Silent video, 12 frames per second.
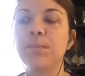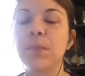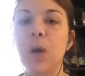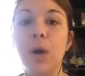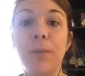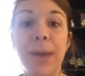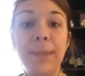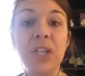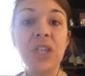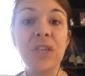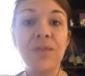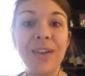or maybe
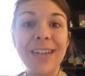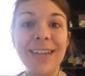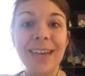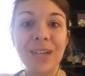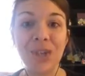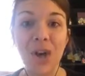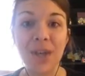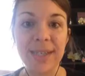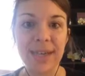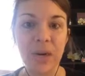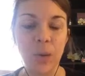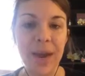just feeling
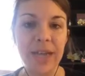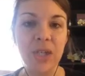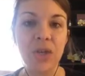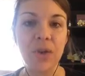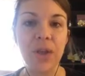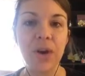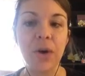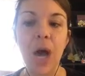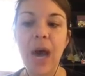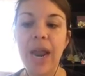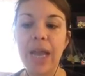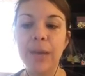exhausted, right? So they're
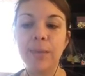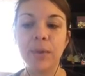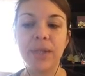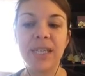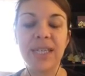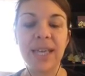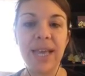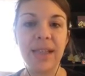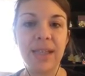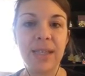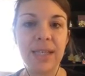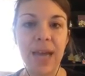not able to take
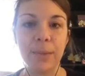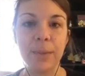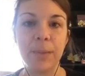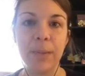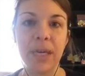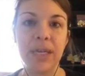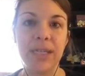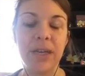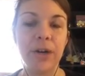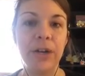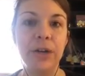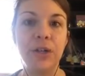the steps because
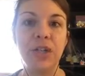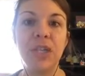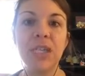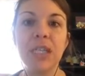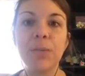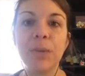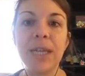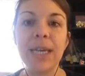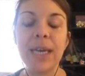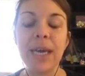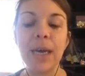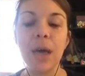their energy is
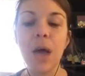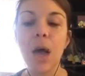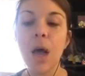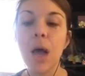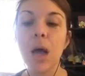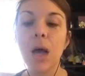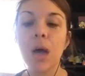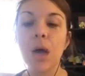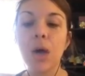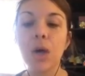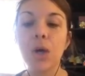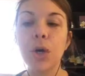depleted.
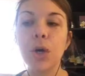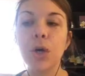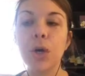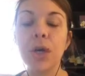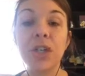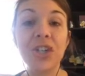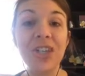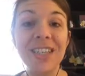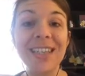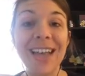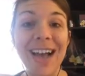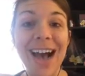
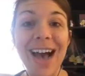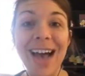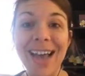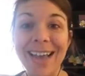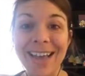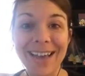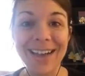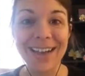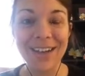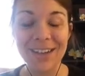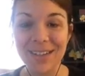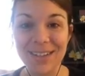Just like I
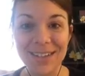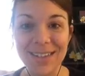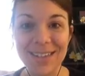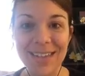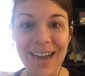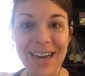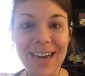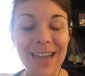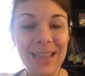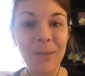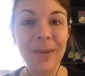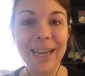decided
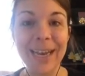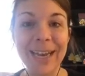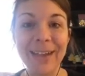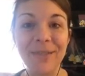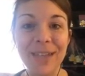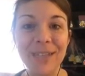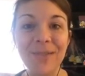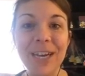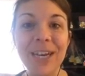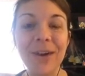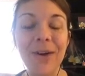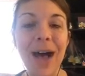at the beginning of this
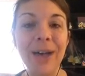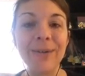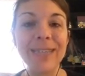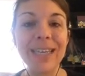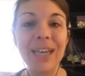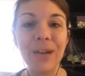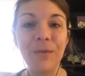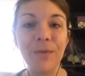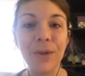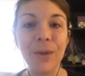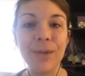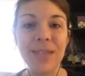video, I was going to
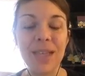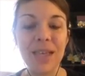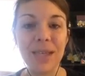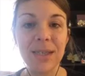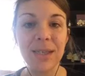infuse this